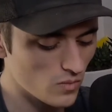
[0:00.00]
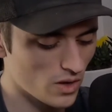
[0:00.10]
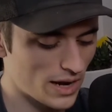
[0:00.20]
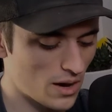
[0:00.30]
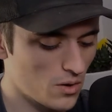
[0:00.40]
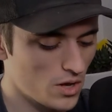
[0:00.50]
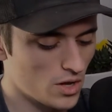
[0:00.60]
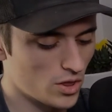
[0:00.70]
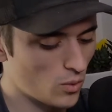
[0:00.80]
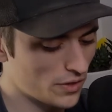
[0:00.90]
Now,
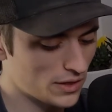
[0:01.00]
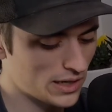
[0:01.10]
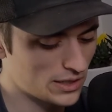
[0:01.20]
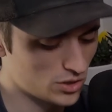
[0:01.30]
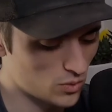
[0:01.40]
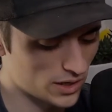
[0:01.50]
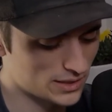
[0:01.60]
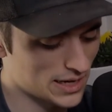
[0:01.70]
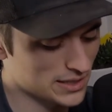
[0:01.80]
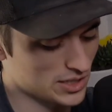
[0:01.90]
the one thing that I do want to
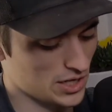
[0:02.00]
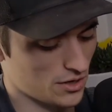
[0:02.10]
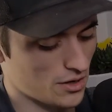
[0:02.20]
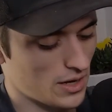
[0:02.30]
test here